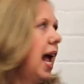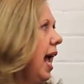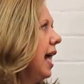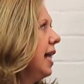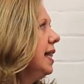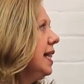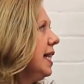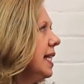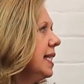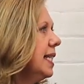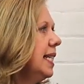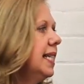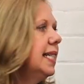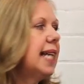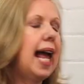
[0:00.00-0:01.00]
And
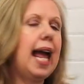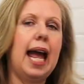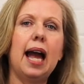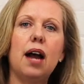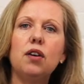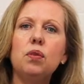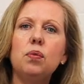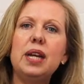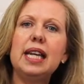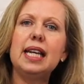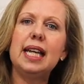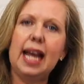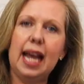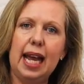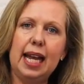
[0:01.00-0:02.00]
this is, how do we
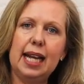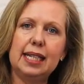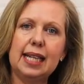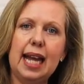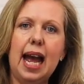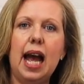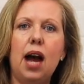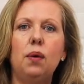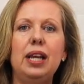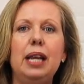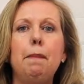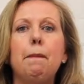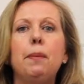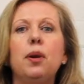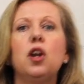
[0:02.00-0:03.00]
get our
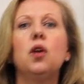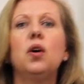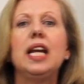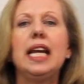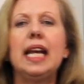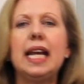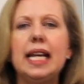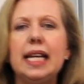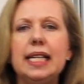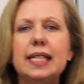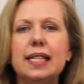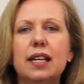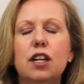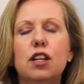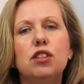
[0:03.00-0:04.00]
employees